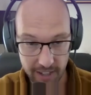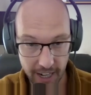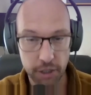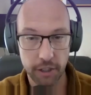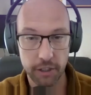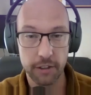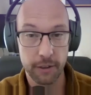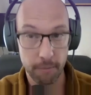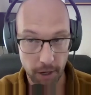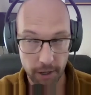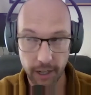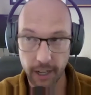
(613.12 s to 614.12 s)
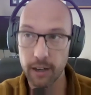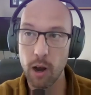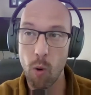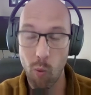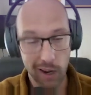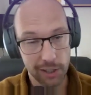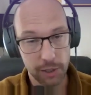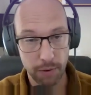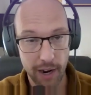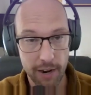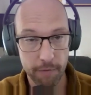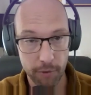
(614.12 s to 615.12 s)
Nation, the market wants
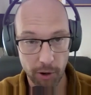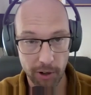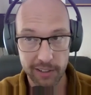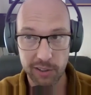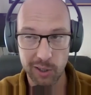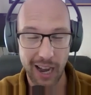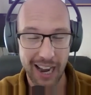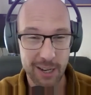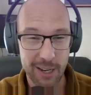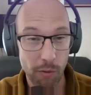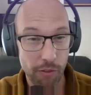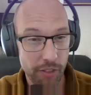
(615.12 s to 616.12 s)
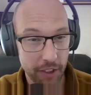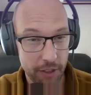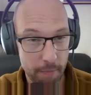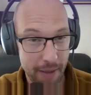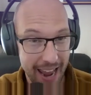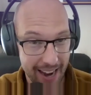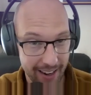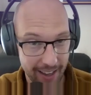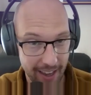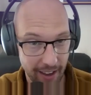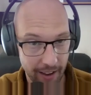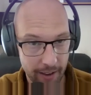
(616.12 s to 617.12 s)
Brian Flores. So I don't think they're
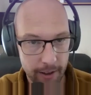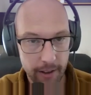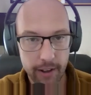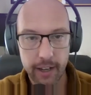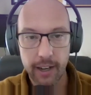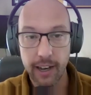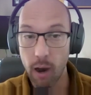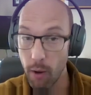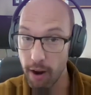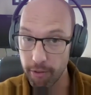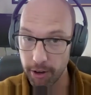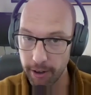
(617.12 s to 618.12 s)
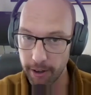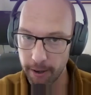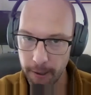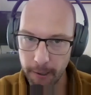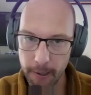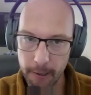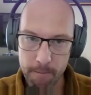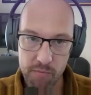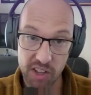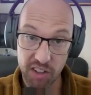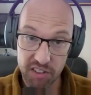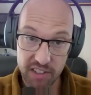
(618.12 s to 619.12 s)
panicking. However,
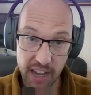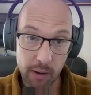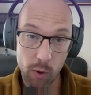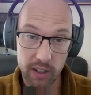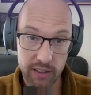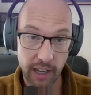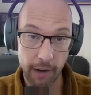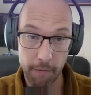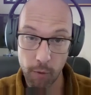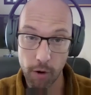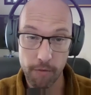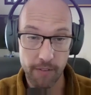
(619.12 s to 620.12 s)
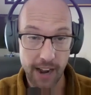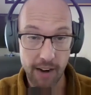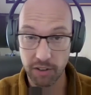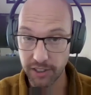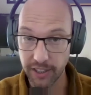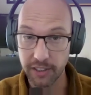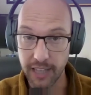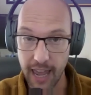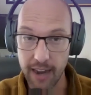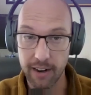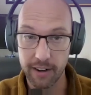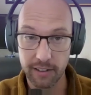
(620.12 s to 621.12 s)
this thing was like 4 or 5 or 6
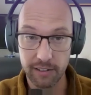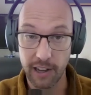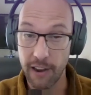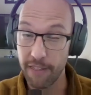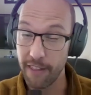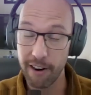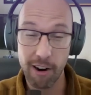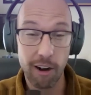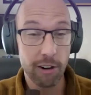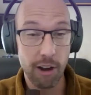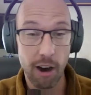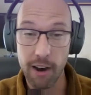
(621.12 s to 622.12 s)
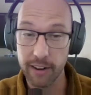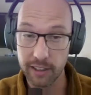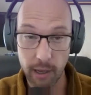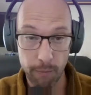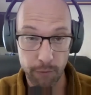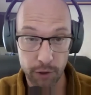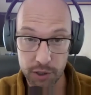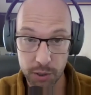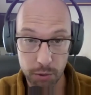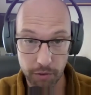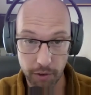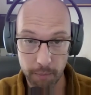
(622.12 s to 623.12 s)
candidates, and they're all gone except for
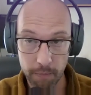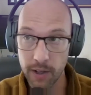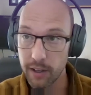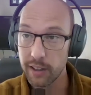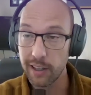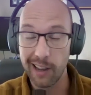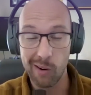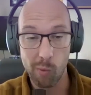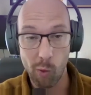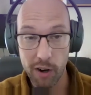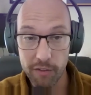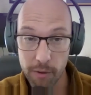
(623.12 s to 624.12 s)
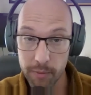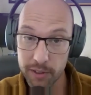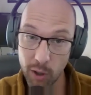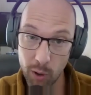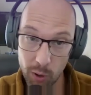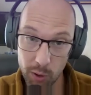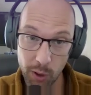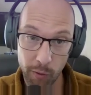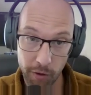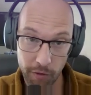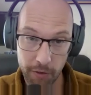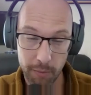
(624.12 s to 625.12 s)
2 of them. And one of them is a
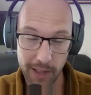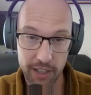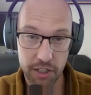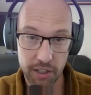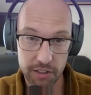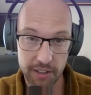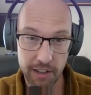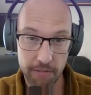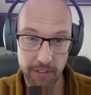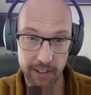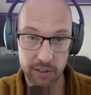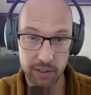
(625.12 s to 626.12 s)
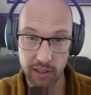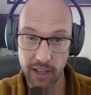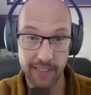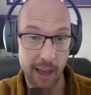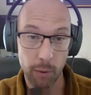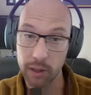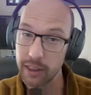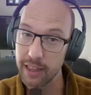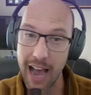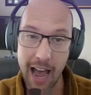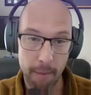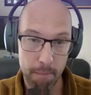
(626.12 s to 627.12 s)
holdover from last year's defense. And that will
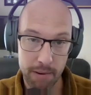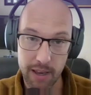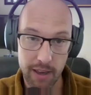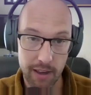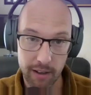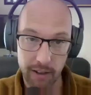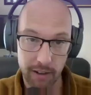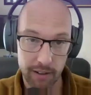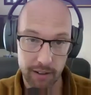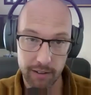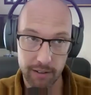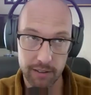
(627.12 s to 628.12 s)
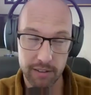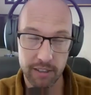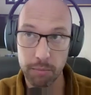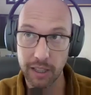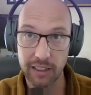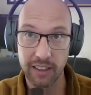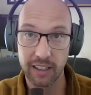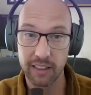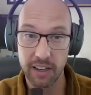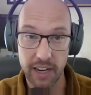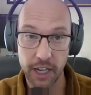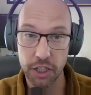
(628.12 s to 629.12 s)
not be something that the
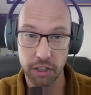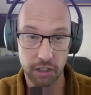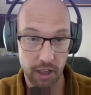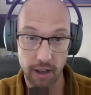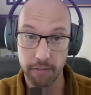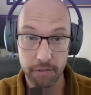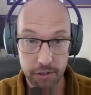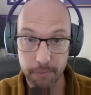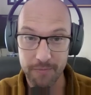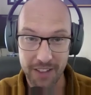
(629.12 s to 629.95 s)
nation loves.